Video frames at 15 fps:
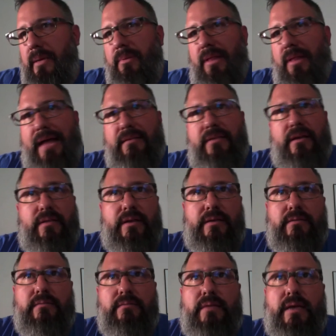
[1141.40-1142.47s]
out there
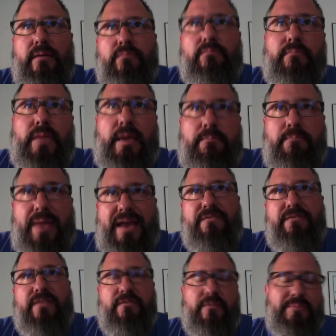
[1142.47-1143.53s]
that may
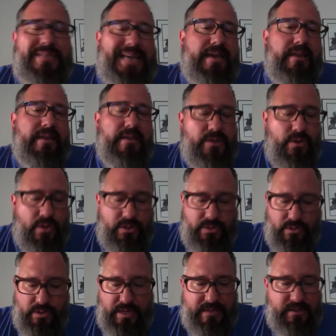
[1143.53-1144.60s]
benefit from taking this course. Who
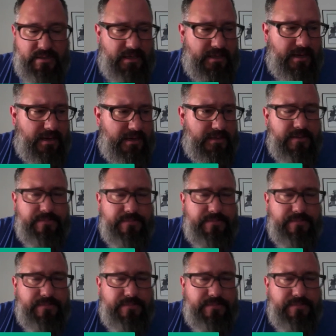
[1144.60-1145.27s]
do you guys think that is?